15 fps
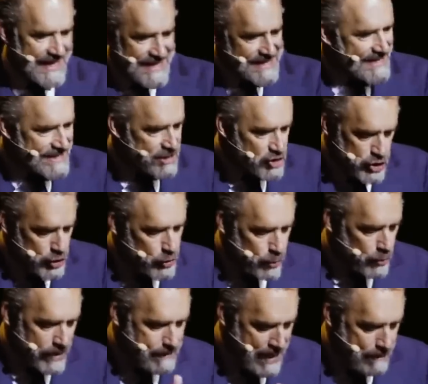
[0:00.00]
isn't to
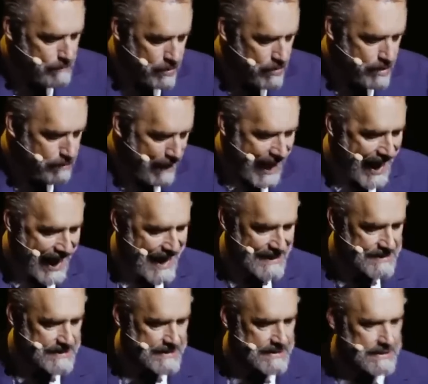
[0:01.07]
remember the
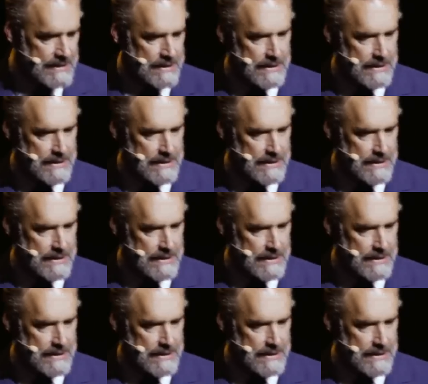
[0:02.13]
past.